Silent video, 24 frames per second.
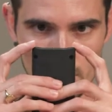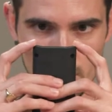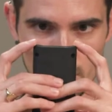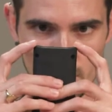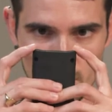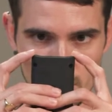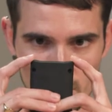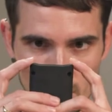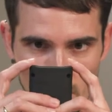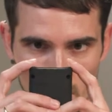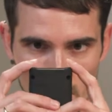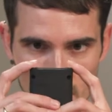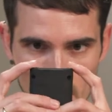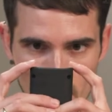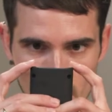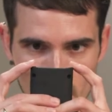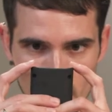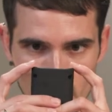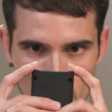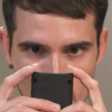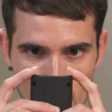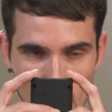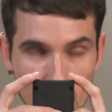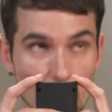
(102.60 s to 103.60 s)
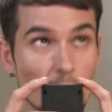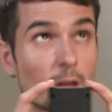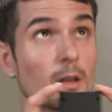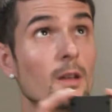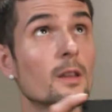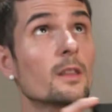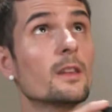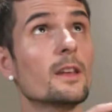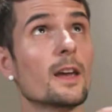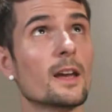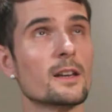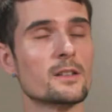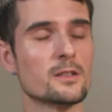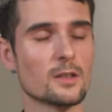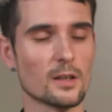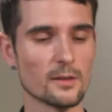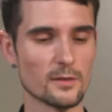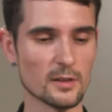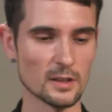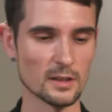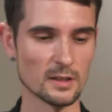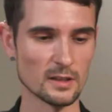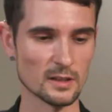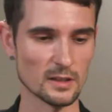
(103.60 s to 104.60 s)
just on the edge, I don't know if
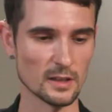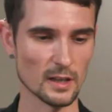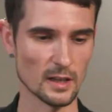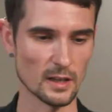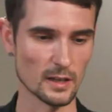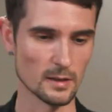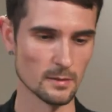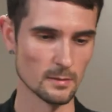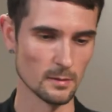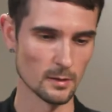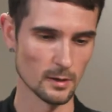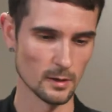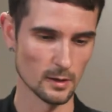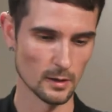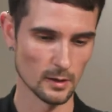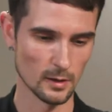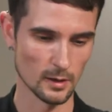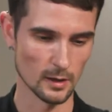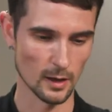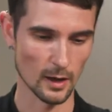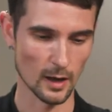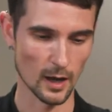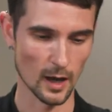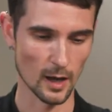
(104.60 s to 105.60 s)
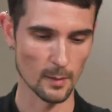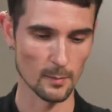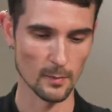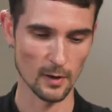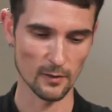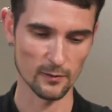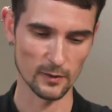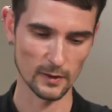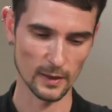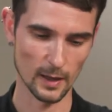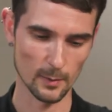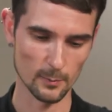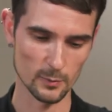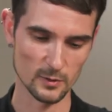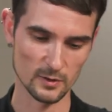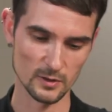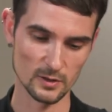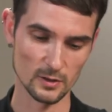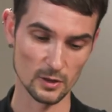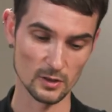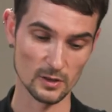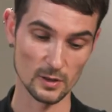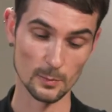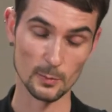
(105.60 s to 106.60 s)
you can see. I think that's
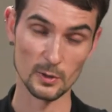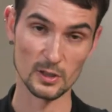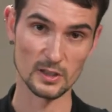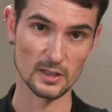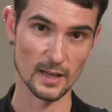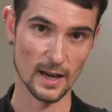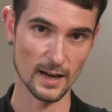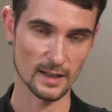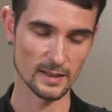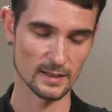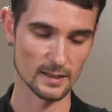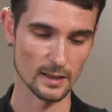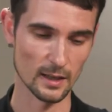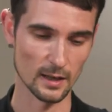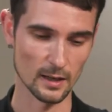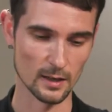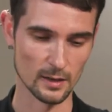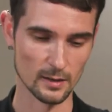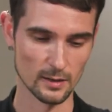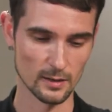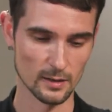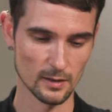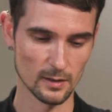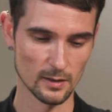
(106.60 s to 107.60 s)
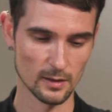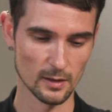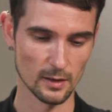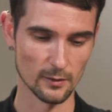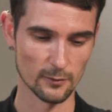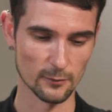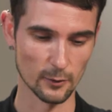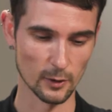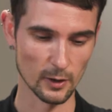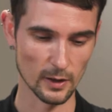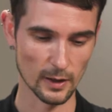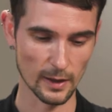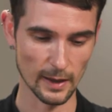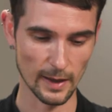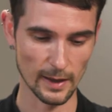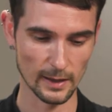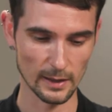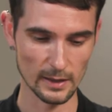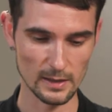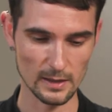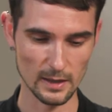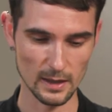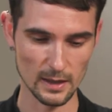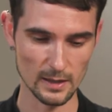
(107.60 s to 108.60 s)
just to protect the front of the
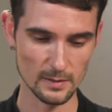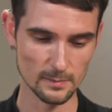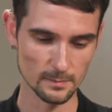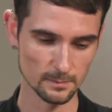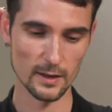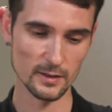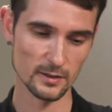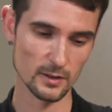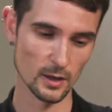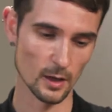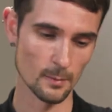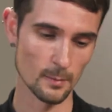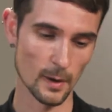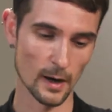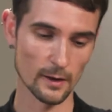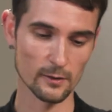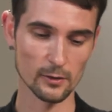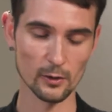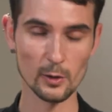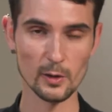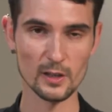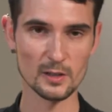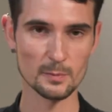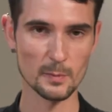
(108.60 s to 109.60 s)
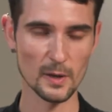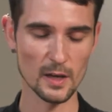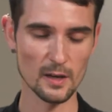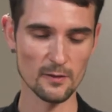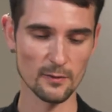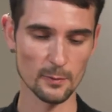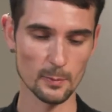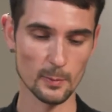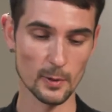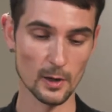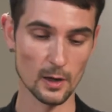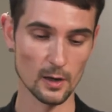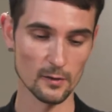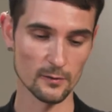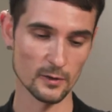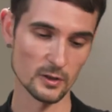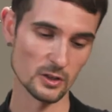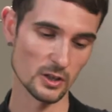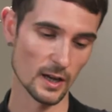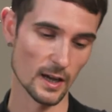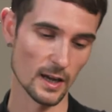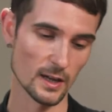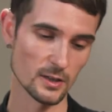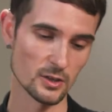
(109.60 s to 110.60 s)
LED. It's got a micro USB port for
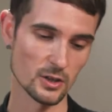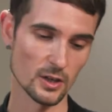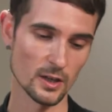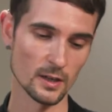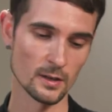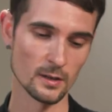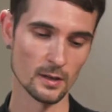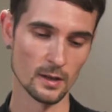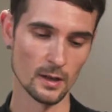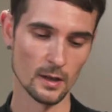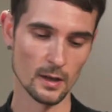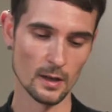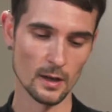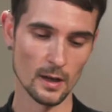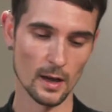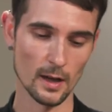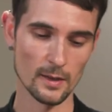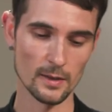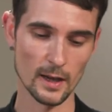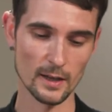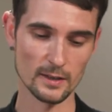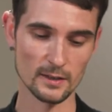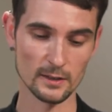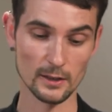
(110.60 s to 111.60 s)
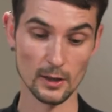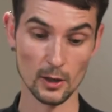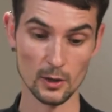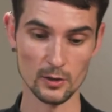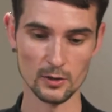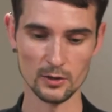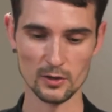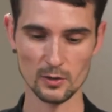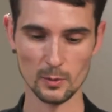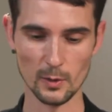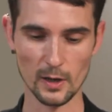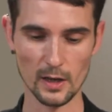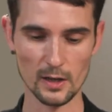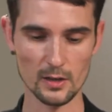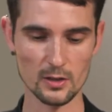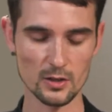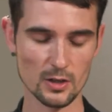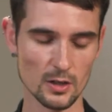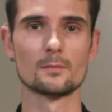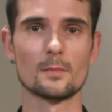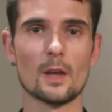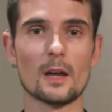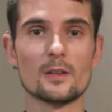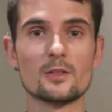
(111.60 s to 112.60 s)
charging, and there's the on
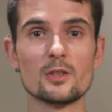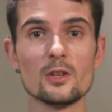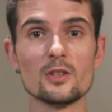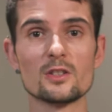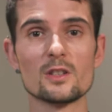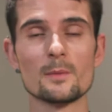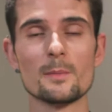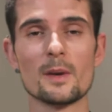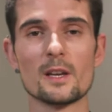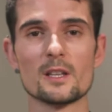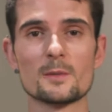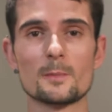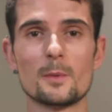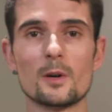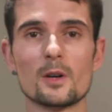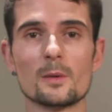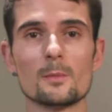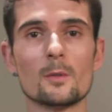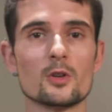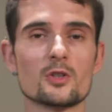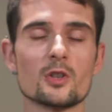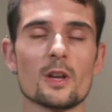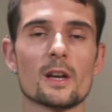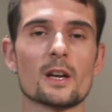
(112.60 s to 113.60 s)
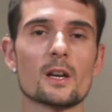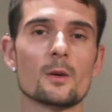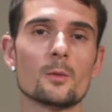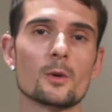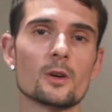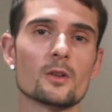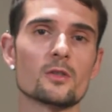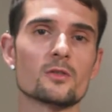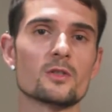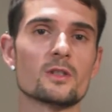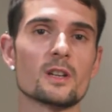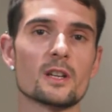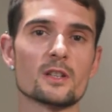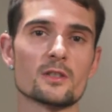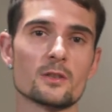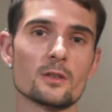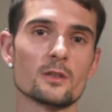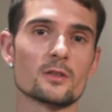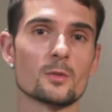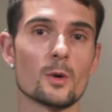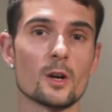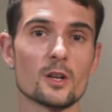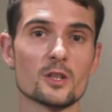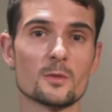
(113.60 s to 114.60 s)
switch. I'd use the MIXBOok much like I would a traditional
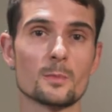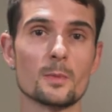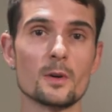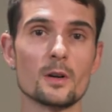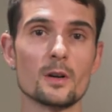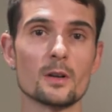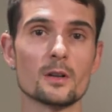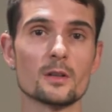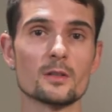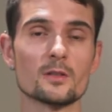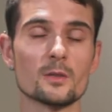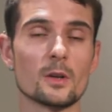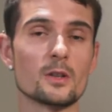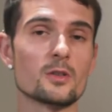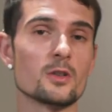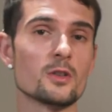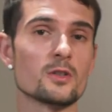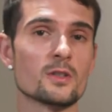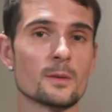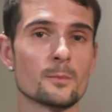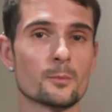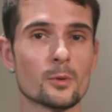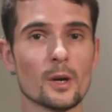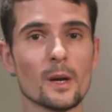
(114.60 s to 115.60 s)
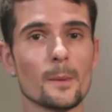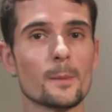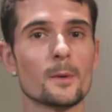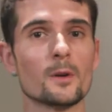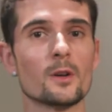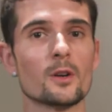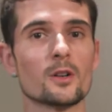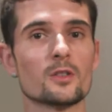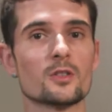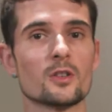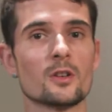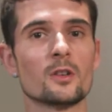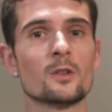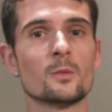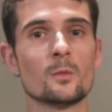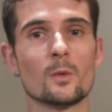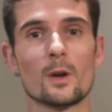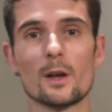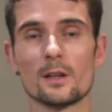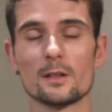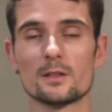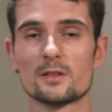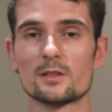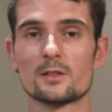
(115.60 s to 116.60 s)
swatch book. So I'd use it in pre-production
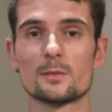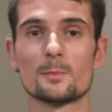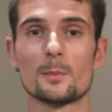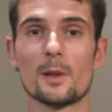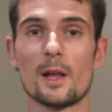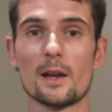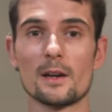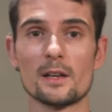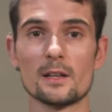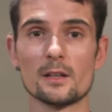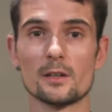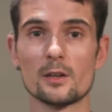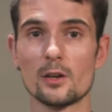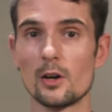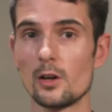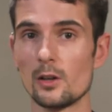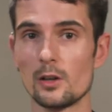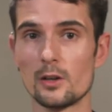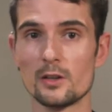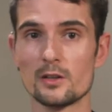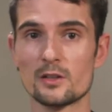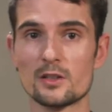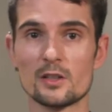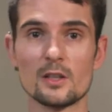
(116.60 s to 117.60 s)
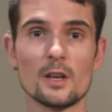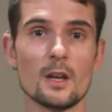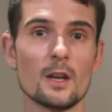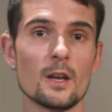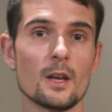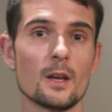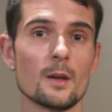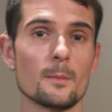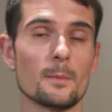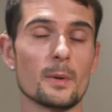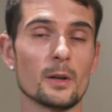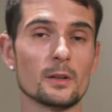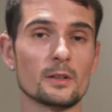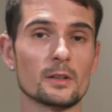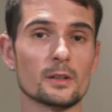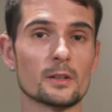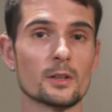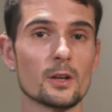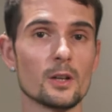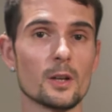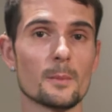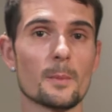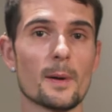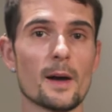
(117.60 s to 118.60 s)
whilst planning colours, building
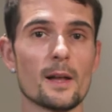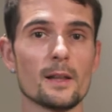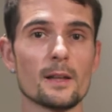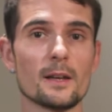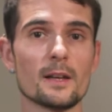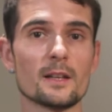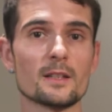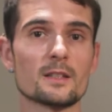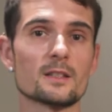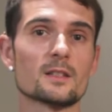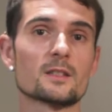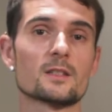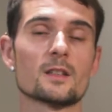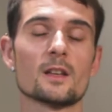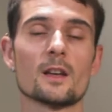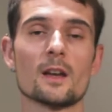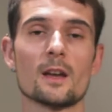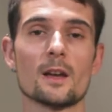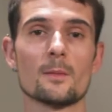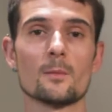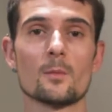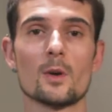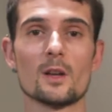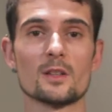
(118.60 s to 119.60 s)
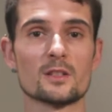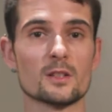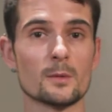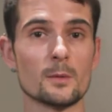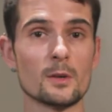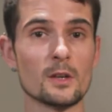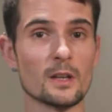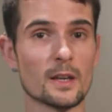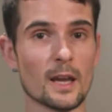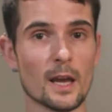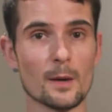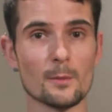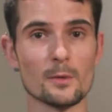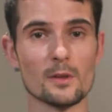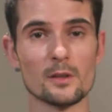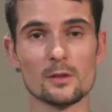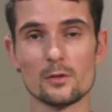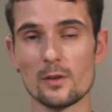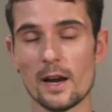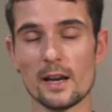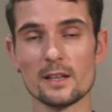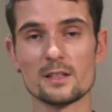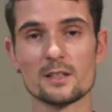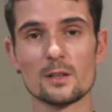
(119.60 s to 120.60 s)
colour palettes, whilst communicating with the
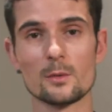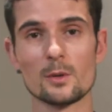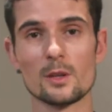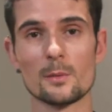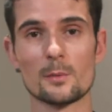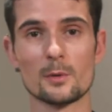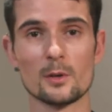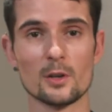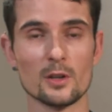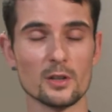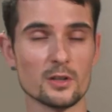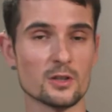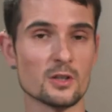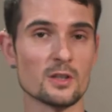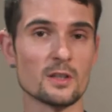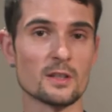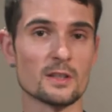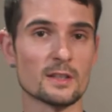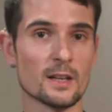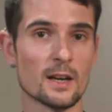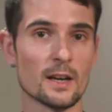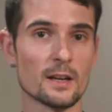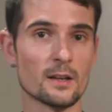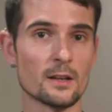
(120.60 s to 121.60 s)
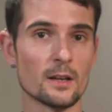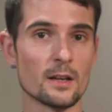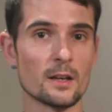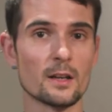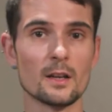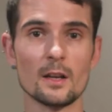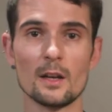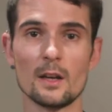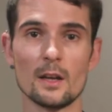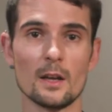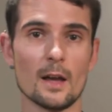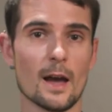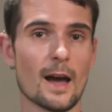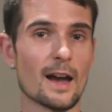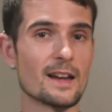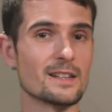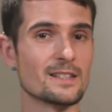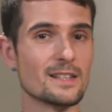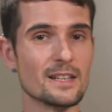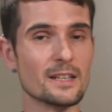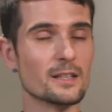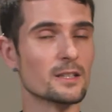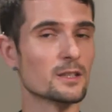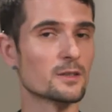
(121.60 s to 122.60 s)
director, with the production designer,
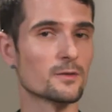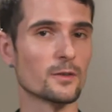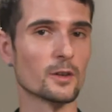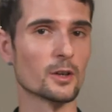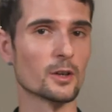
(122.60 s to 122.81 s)
ideas for